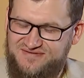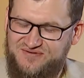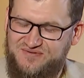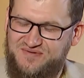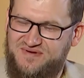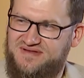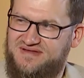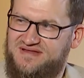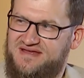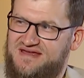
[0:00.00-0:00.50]
That's
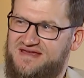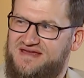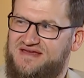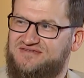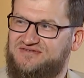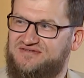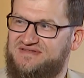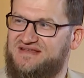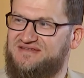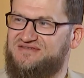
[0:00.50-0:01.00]
the one.
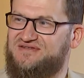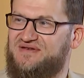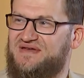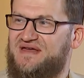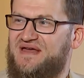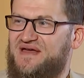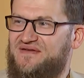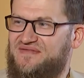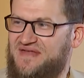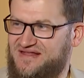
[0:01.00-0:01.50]
So
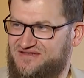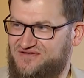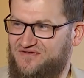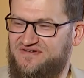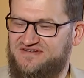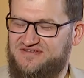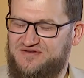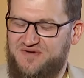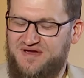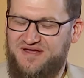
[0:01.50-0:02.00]
that's
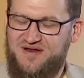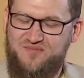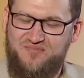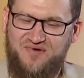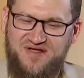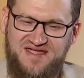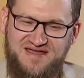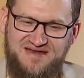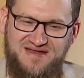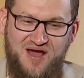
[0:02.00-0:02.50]
obviously we're going to
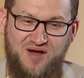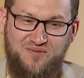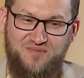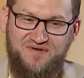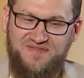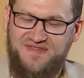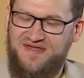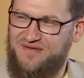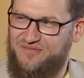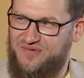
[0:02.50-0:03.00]
break it
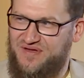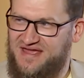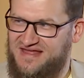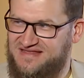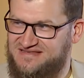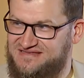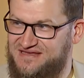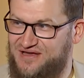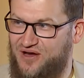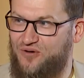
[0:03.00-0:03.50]
down, but that we
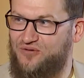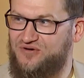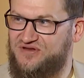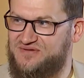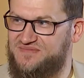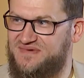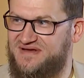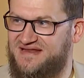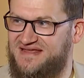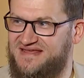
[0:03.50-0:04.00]
can see
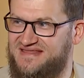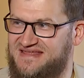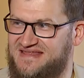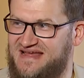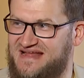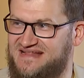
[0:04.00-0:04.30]
ultimately